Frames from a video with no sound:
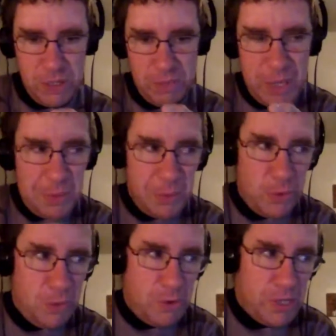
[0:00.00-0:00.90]
be able to
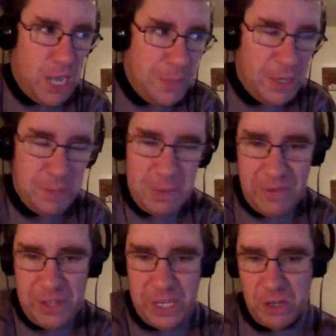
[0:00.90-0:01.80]
put more time into my
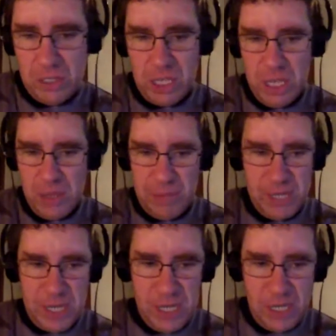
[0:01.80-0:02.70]
videos,
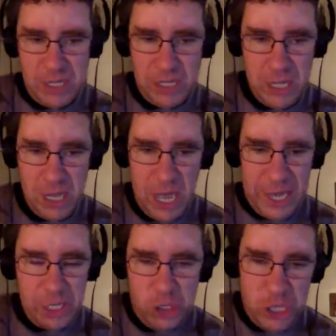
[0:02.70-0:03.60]
because I
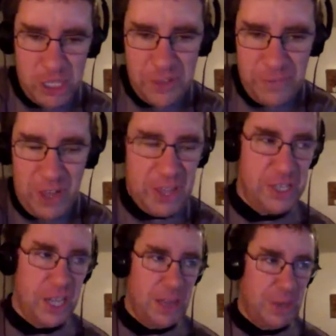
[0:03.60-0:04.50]
could justify the
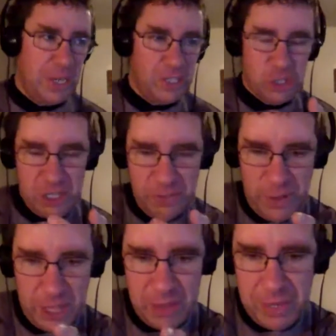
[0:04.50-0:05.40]
time. I could
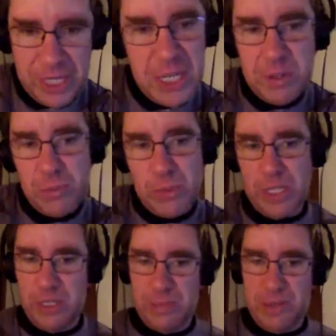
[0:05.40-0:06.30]
justify the money I was
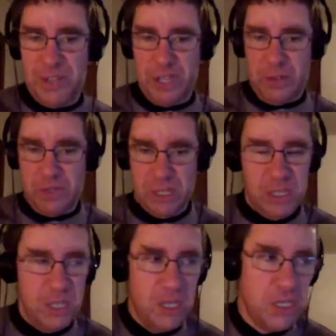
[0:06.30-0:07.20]
putting into my videos.
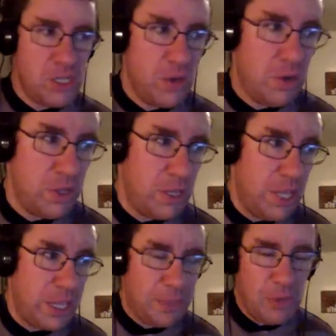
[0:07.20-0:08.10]
So
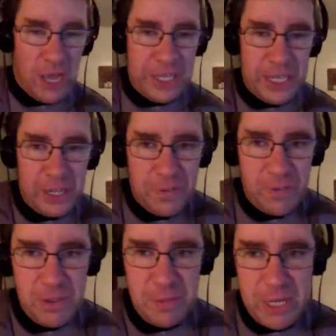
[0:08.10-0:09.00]
like, I'm not here for
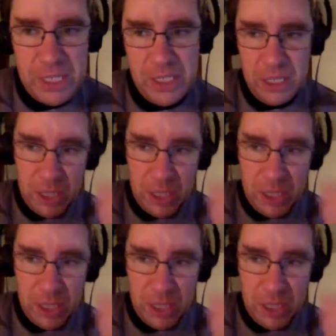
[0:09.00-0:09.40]
the money,